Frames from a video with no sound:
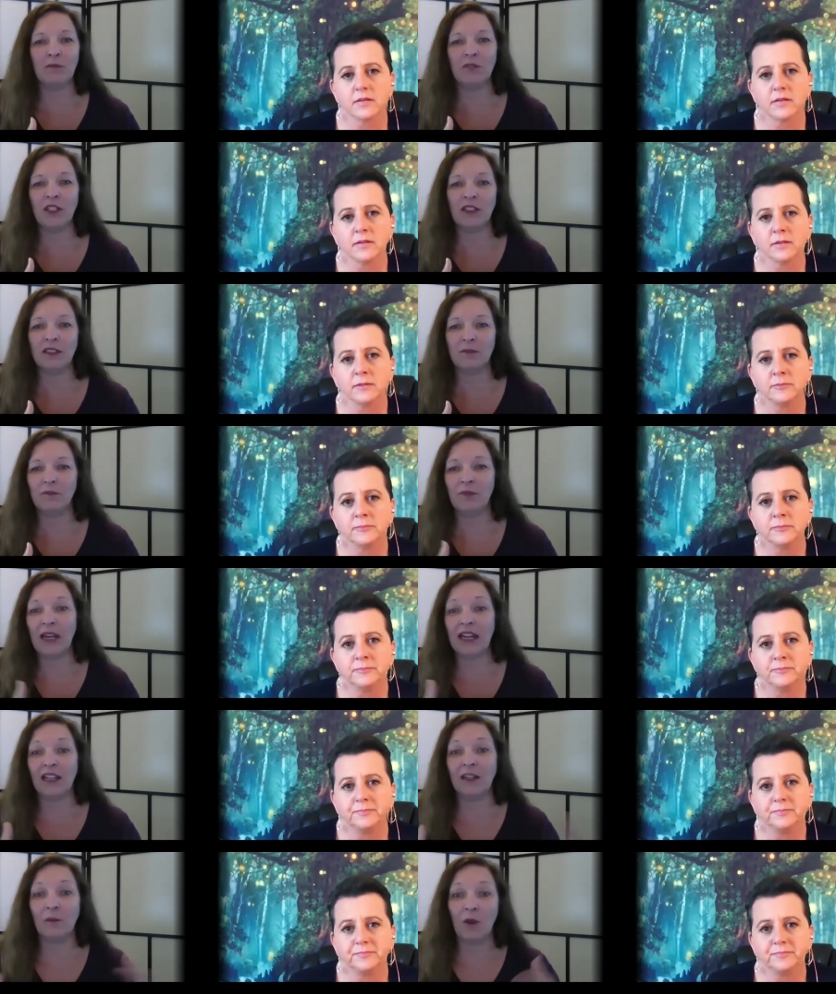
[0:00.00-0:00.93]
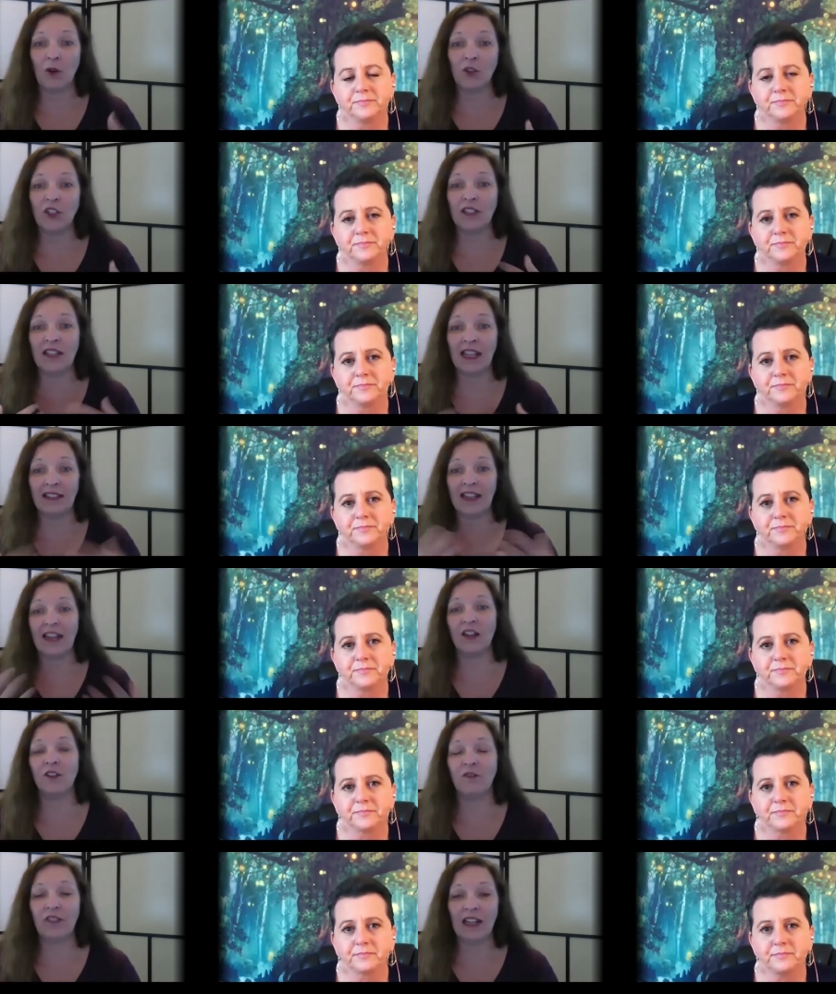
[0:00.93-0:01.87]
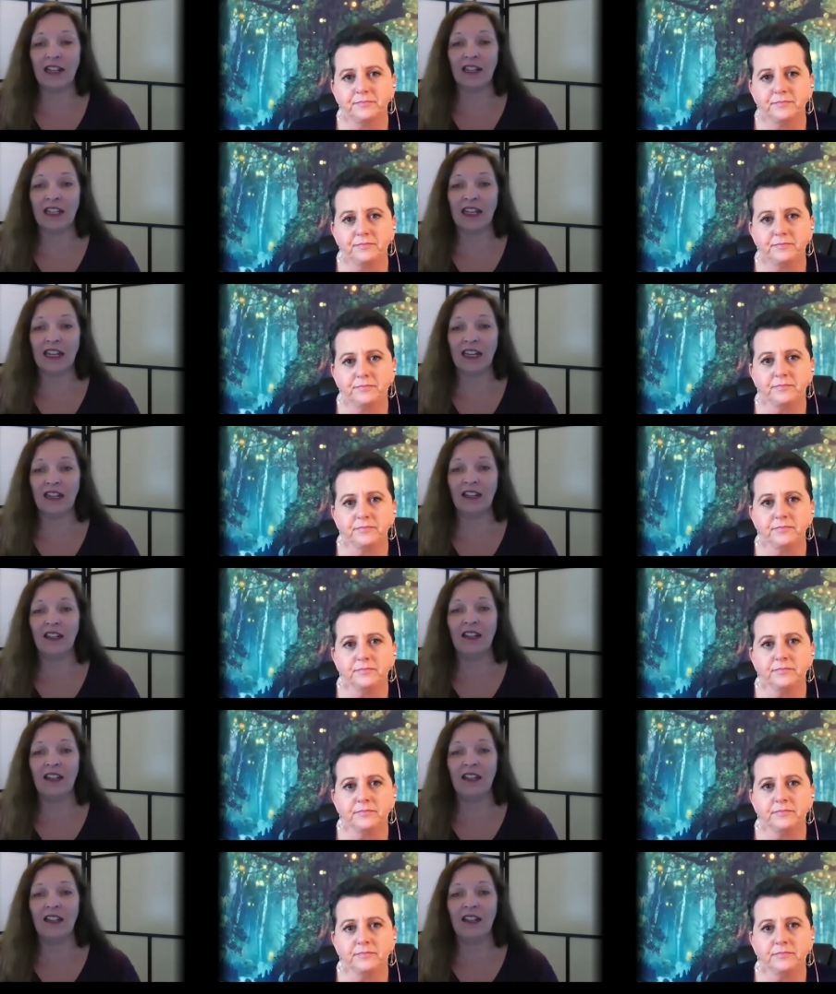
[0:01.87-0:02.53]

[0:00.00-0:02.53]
Speaker 1: just pick an emotion that they're feeling.